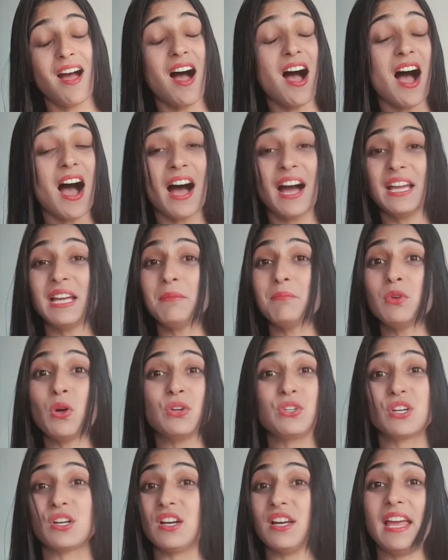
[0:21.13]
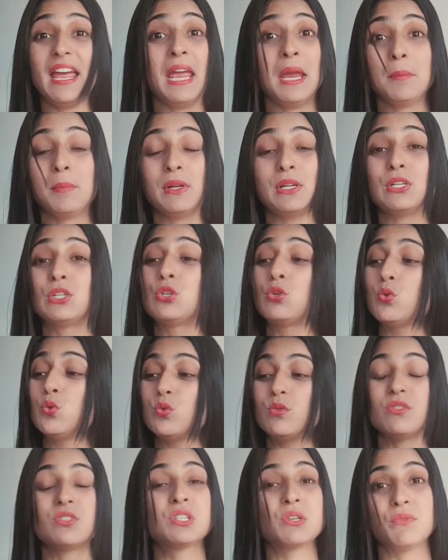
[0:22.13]
I am not able to
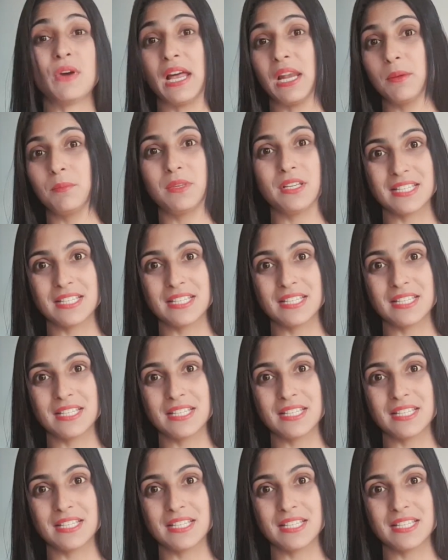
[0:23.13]
develop